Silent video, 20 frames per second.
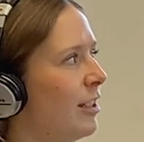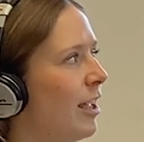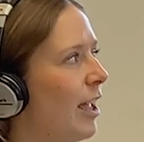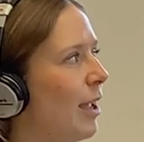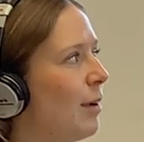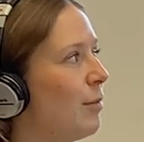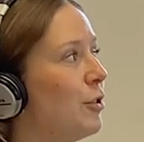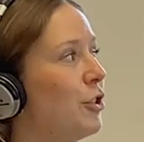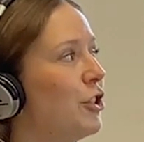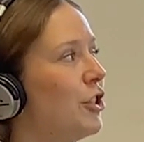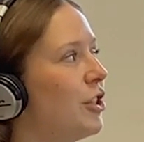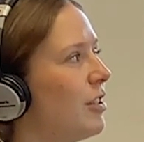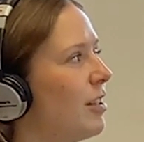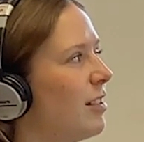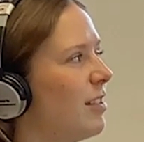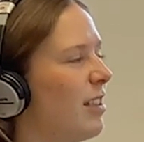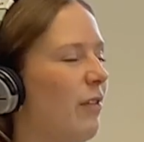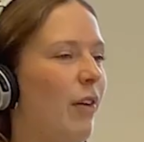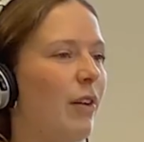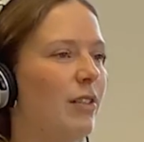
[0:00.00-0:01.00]
it was just to
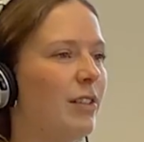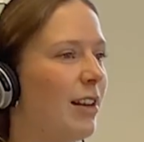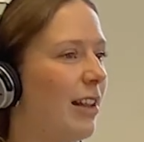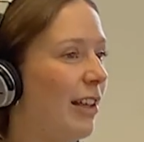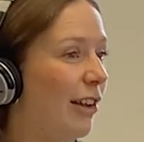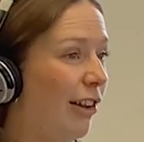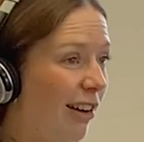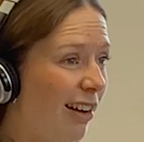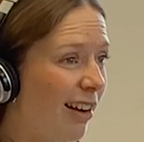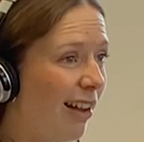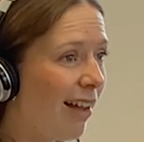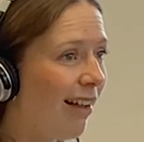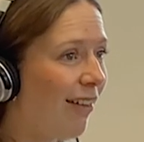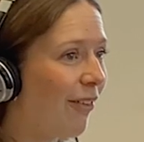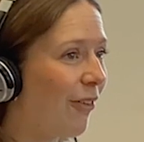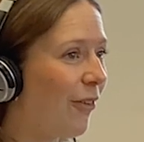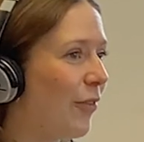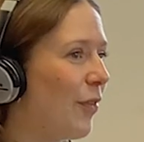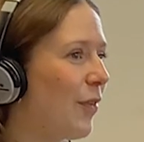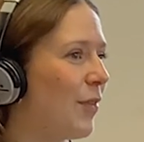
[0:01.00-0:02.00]
see if I was any good at it
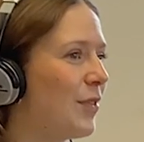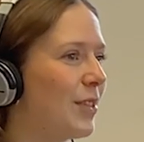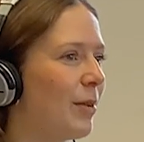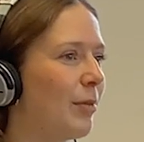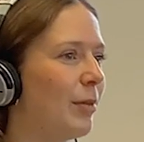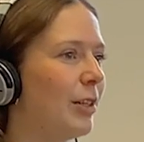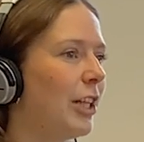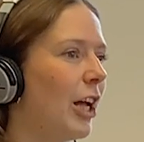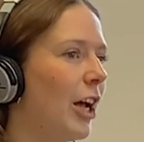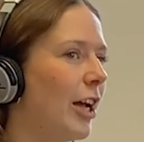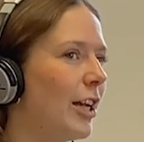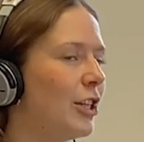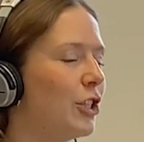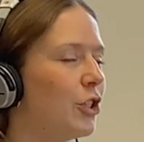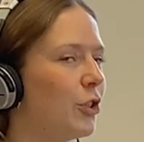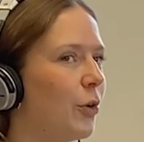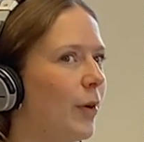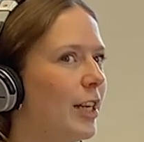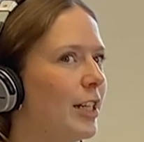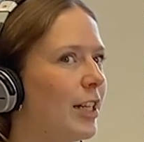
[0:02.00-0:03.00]
or if it was something that I
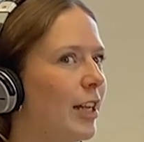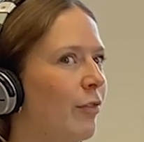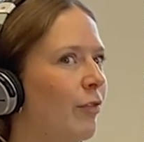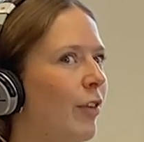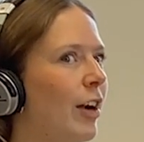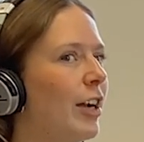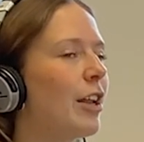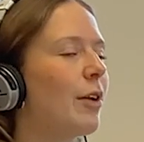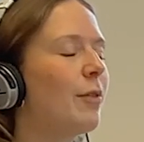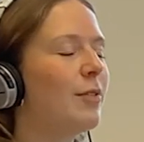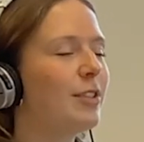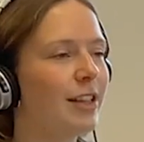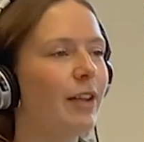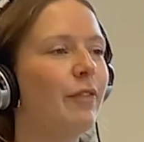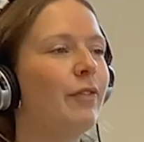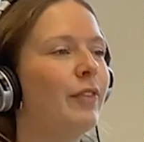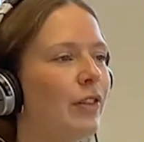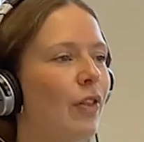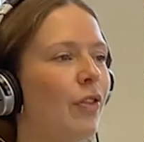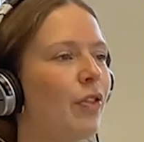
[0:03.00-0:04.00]
enjoyed. And radio was
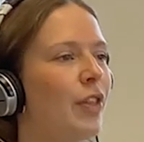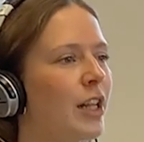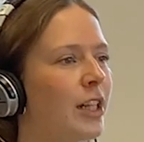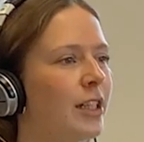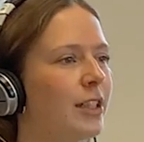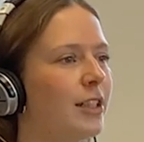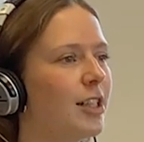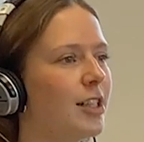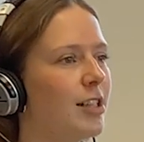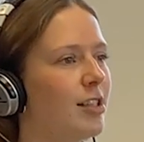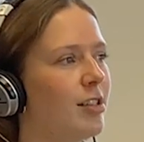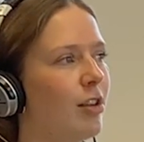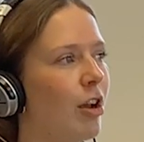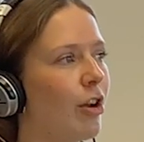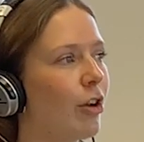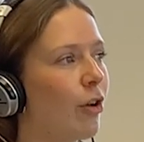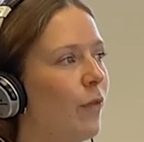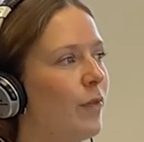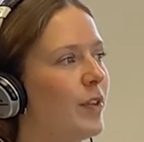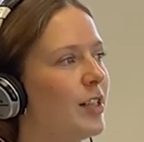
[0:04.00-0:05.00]
definitely the thing that
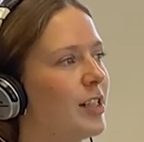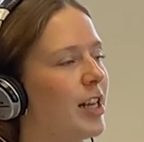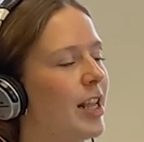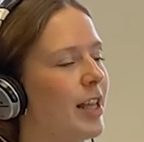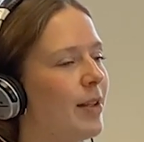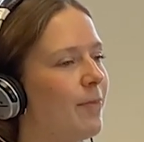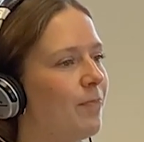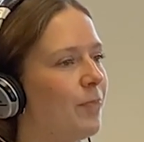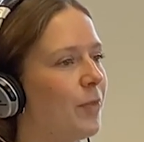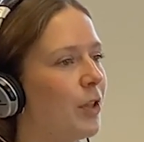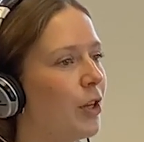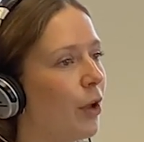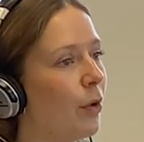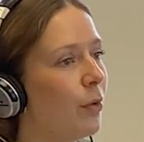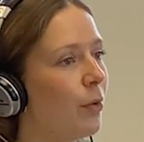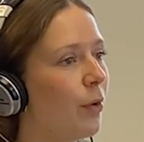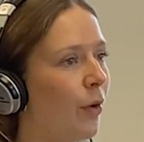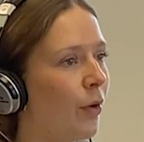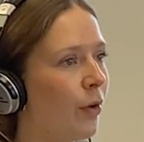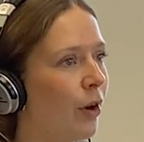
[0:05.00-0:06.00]
stuck. Obviously,
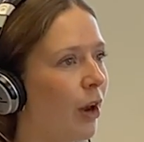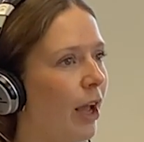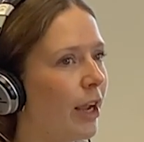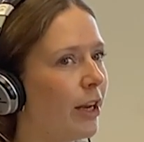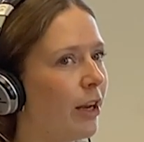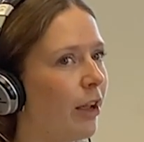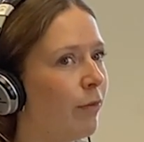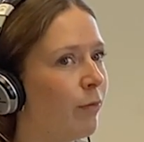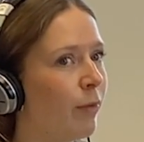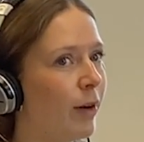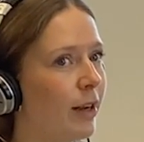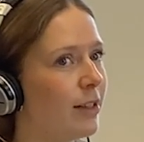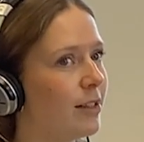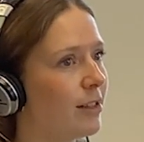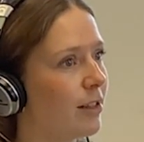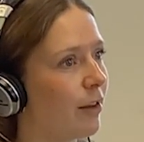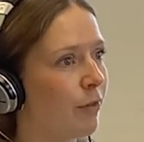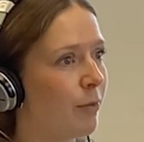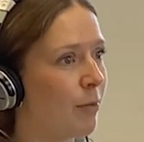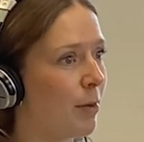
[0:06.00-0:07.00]
online, I've written
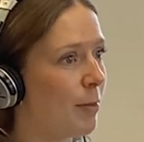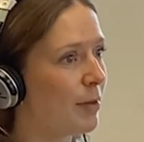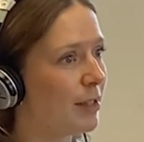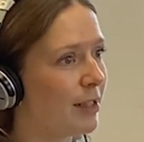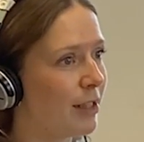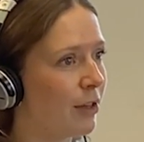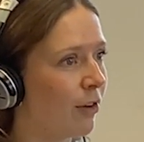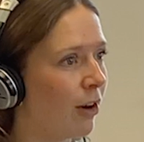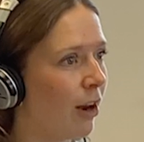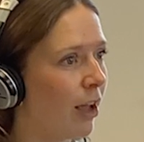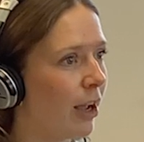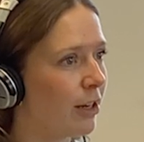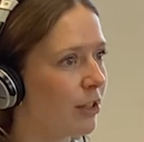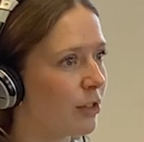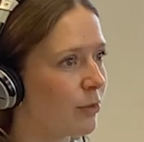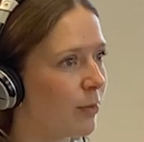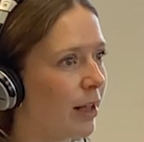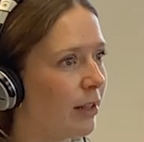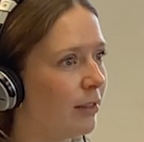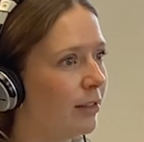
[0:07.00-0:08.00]
stuff for BBC Online
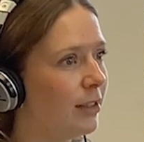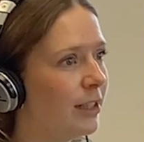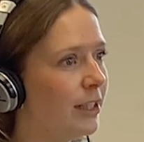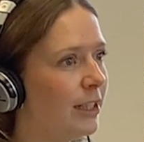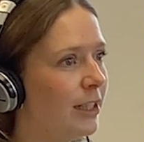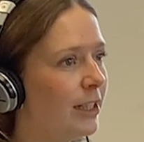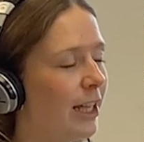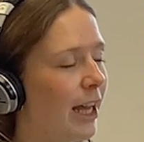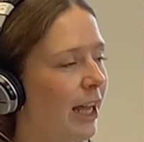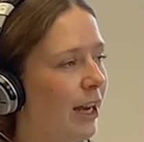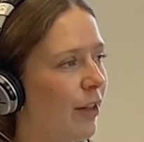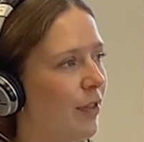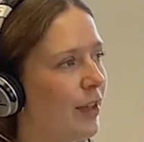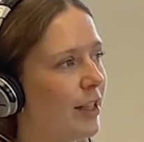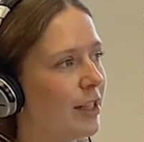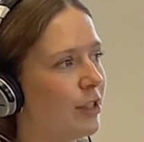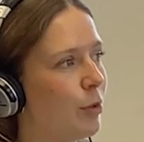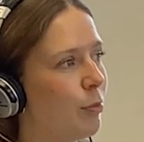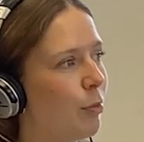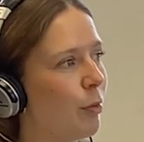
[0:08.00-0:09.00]
as well. And I think
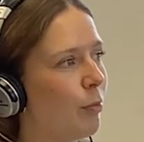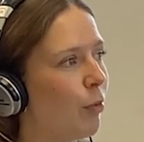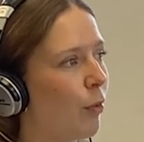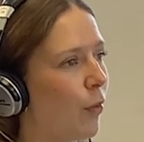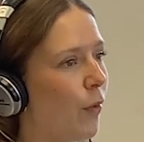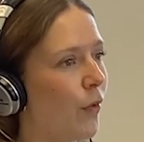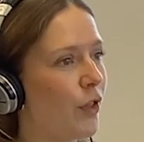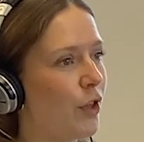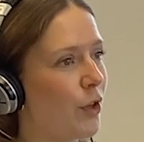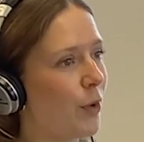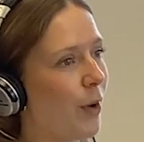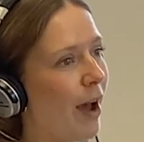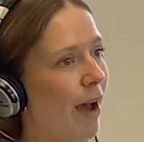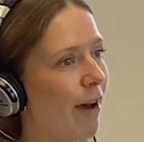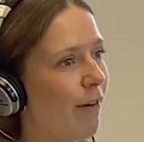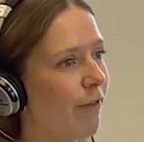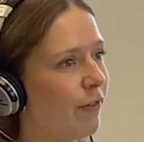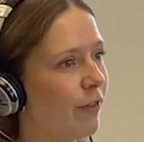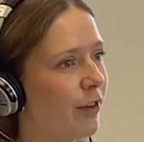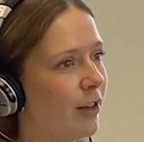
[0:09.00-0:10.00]
it's super important that you
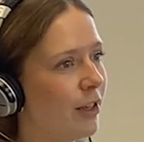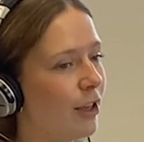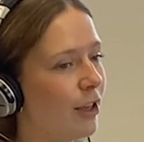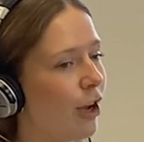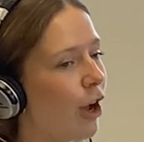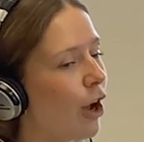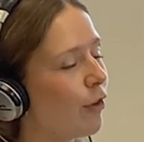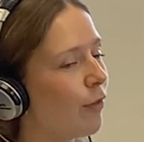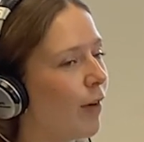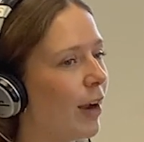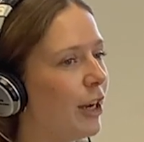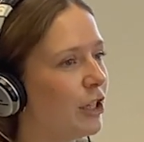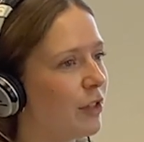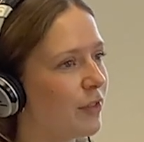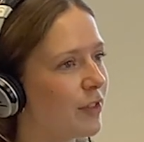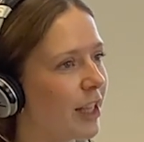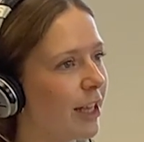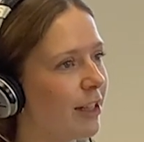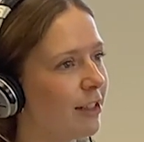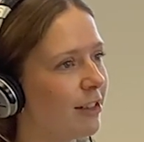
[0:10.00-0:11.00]
have a range of
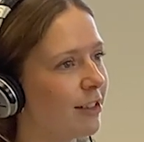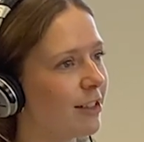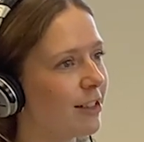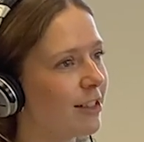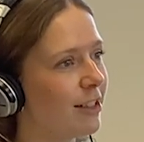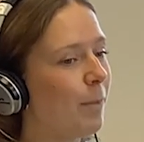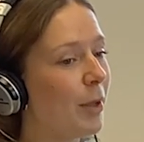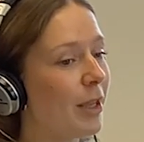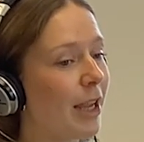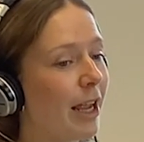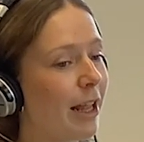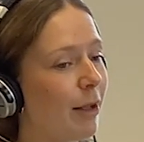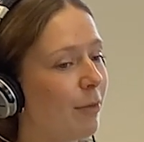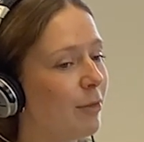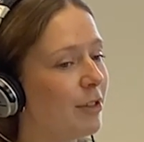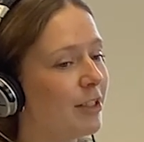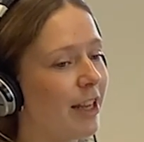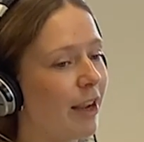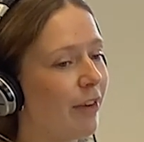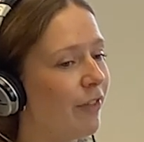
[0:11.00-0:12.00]
skills. But yeah, that
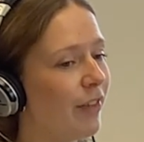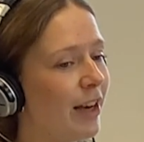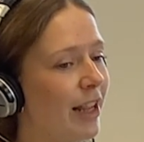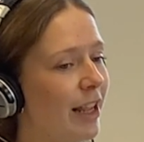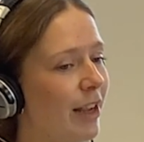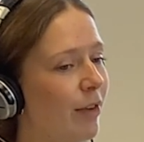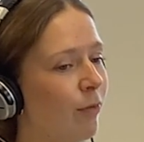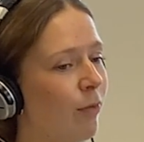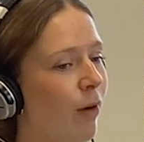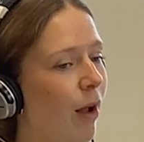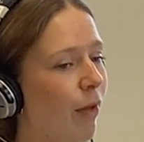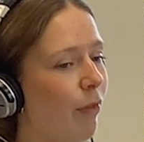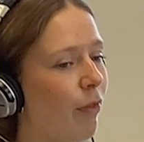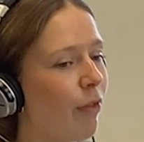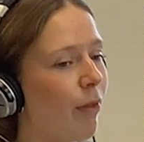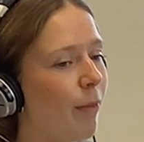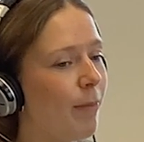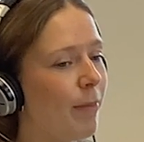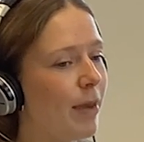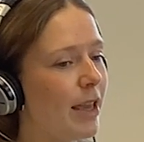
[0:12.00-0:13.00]
was definitely, rather
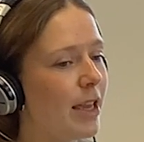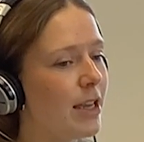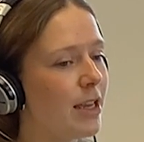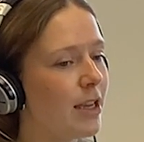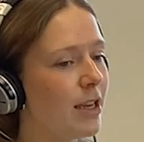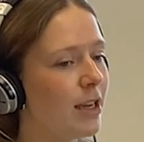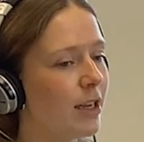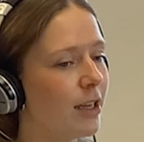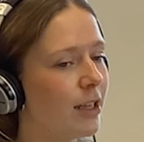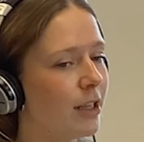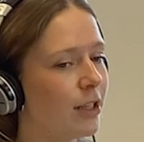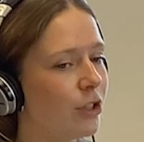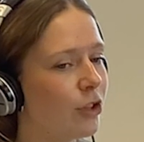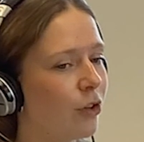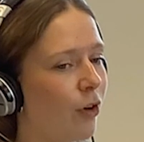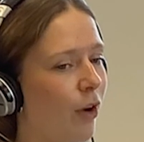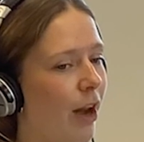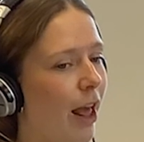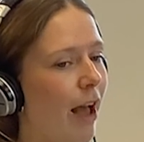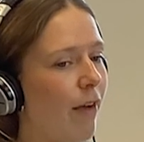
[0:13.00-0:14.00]
than me
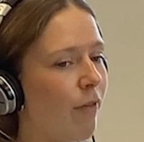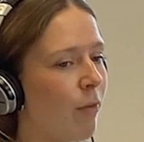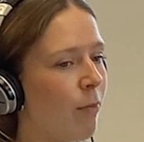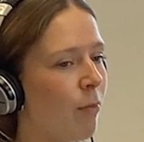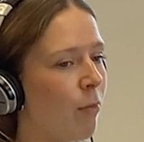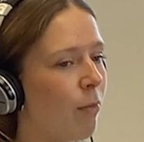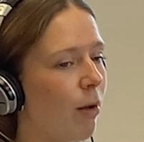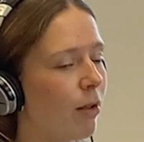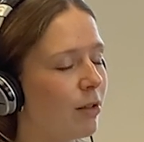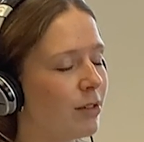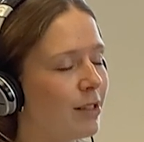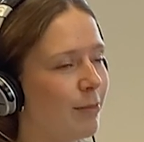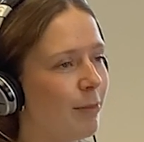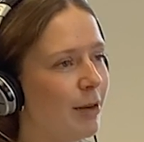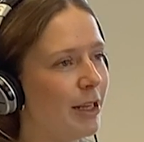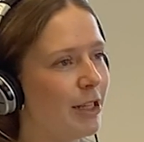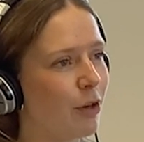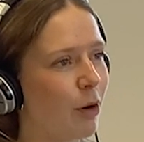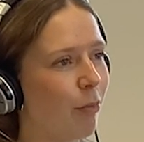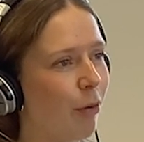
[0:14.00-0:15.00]
trying to have a
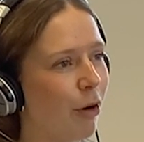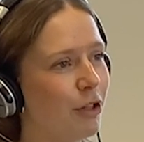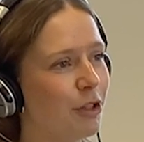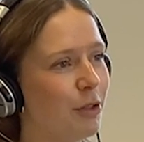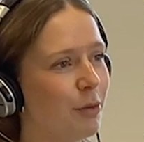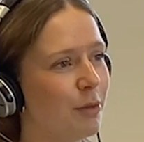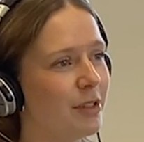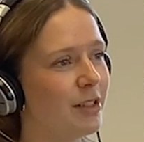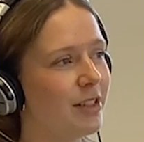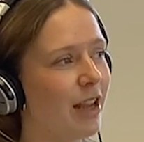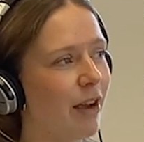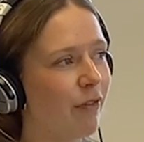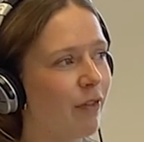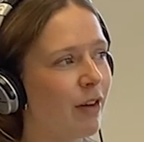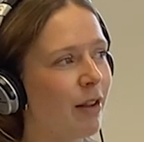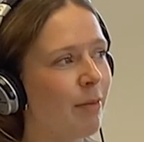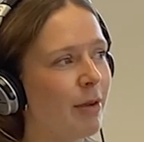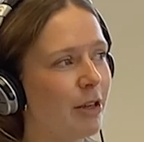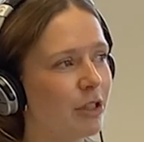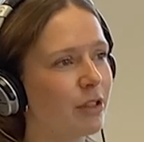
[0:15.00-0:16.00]
multimedia approach, it was
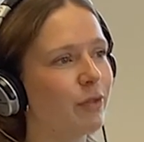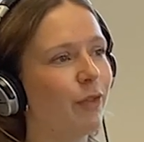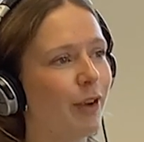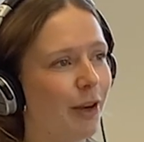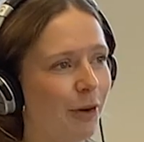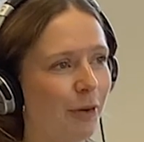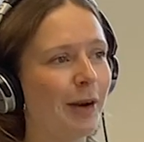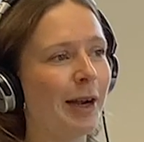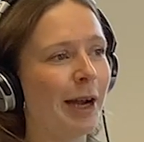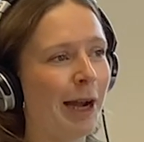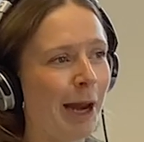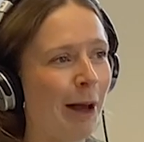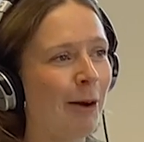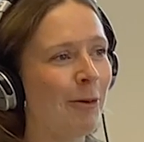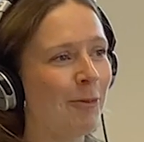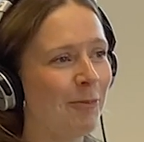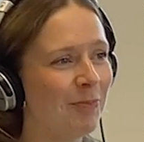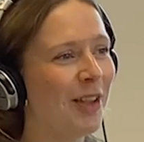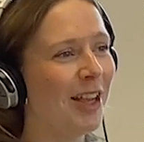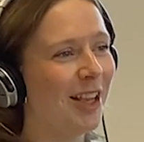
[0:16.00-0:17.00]
definitely me just figuring it
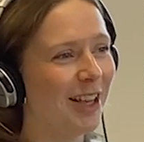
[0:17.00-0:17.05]
out.